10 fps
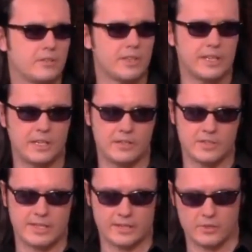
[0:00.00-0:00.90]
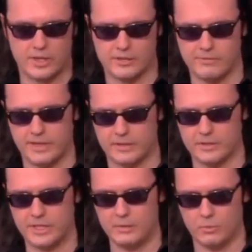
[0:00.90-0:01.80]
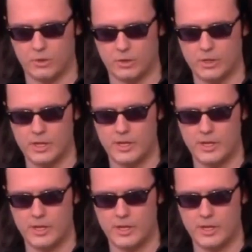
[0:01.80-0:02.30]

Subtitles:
It's like an insect trying to fight a steamroller.